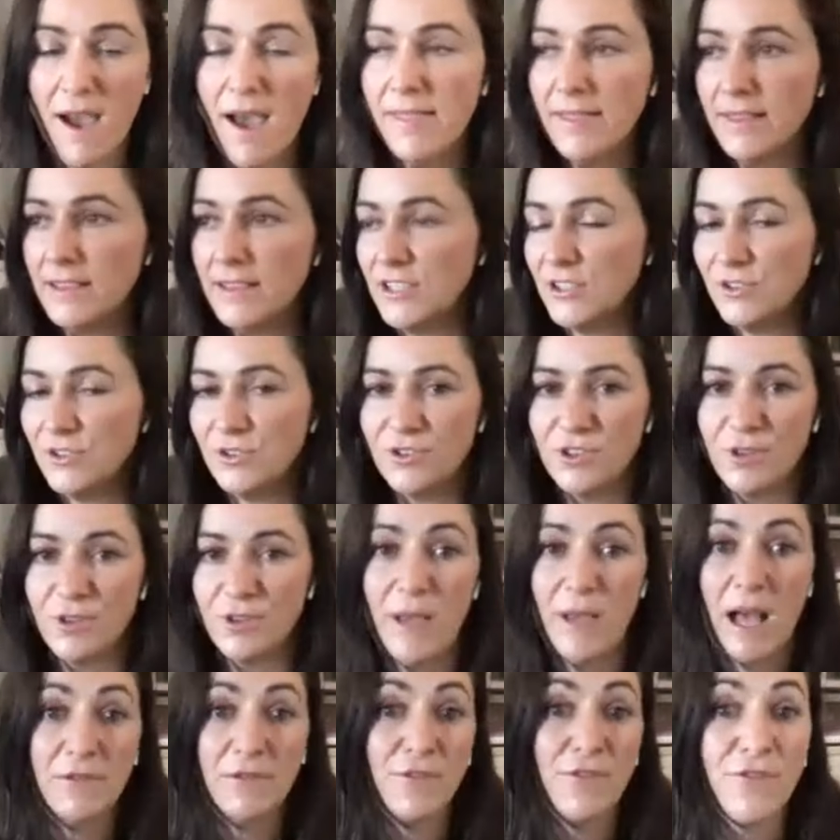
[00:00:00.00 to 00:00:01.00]
I need to do the
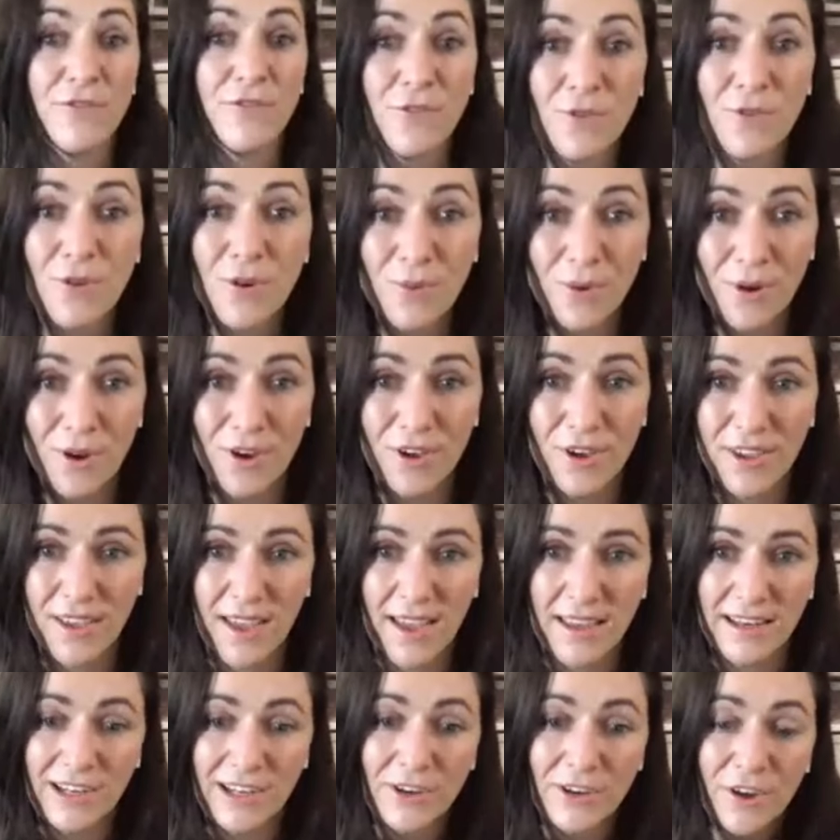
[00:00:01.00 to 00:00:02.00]
pelvic floor work
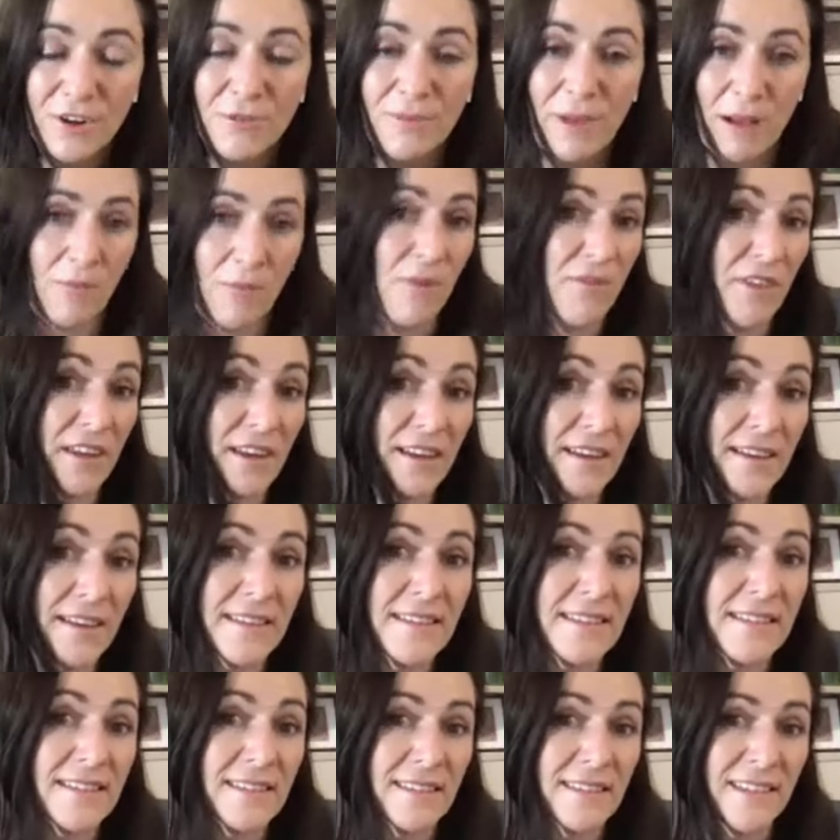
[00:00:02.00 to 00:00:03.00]
and learn about what that
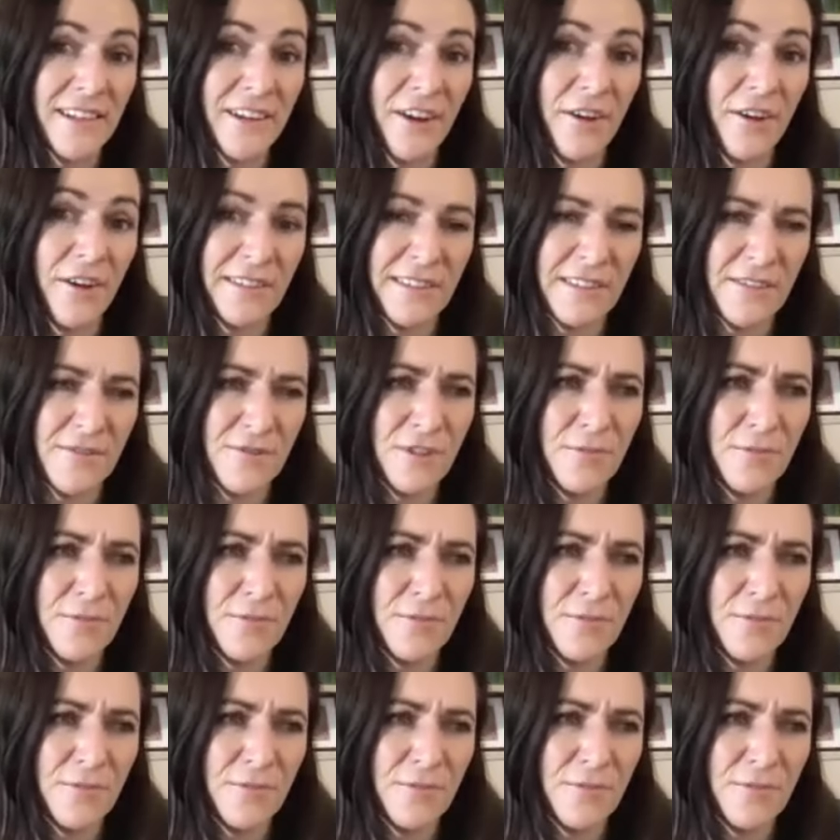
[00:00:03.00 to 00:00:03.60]
is. You know, mm-hmm. it's